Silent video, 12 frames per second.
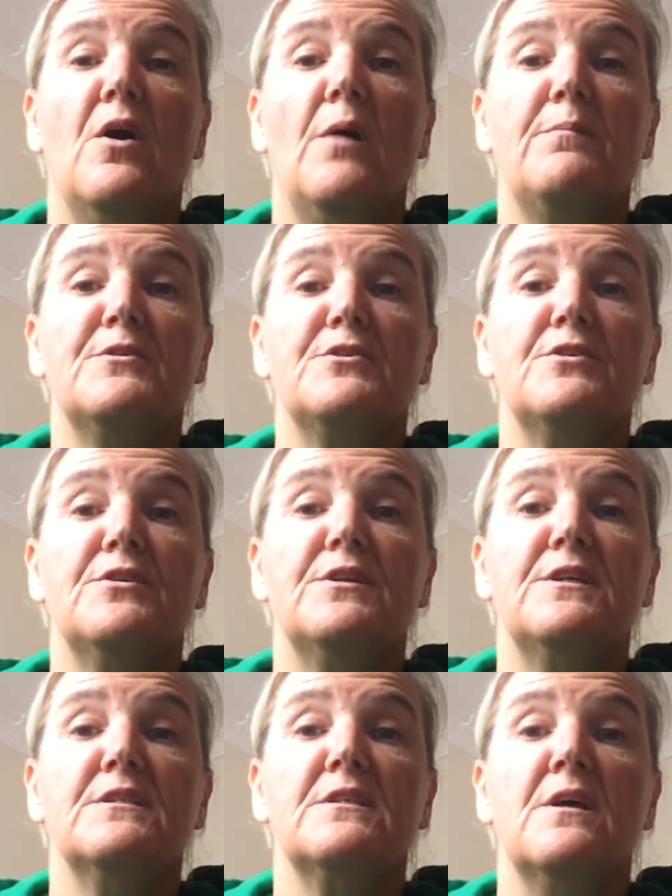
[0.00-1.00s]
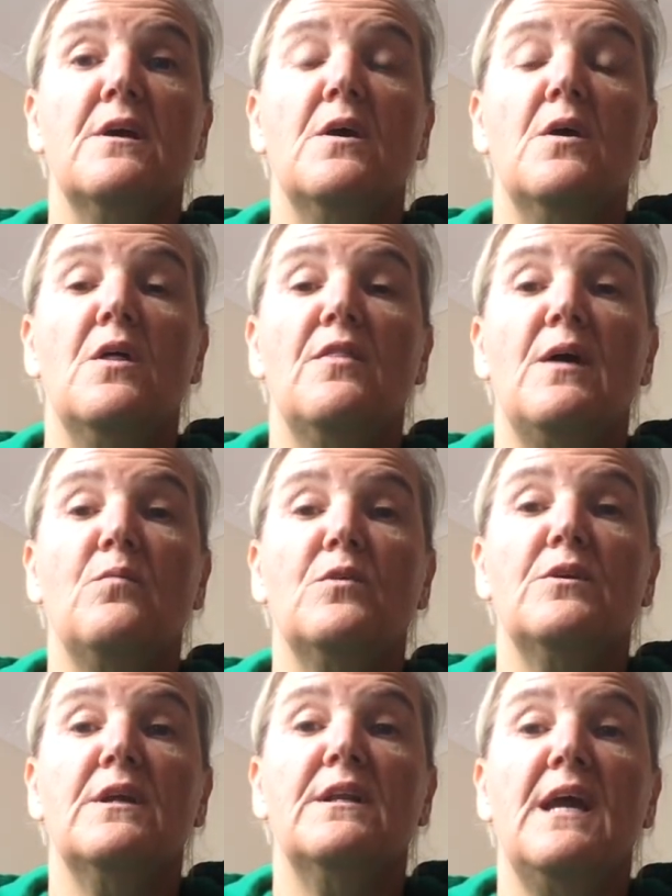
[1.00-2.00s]
opportunities that
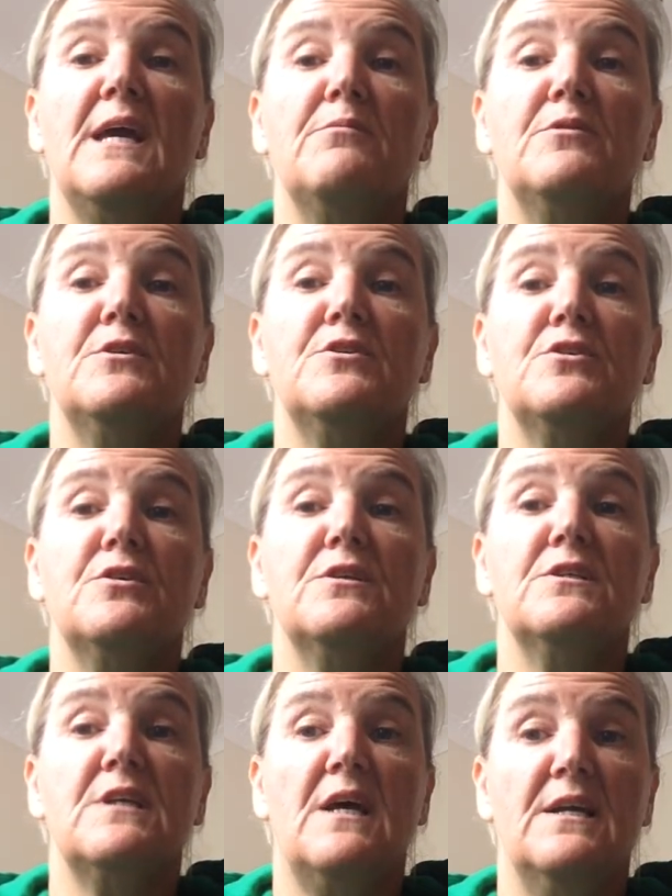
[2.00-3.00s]
would enable the students to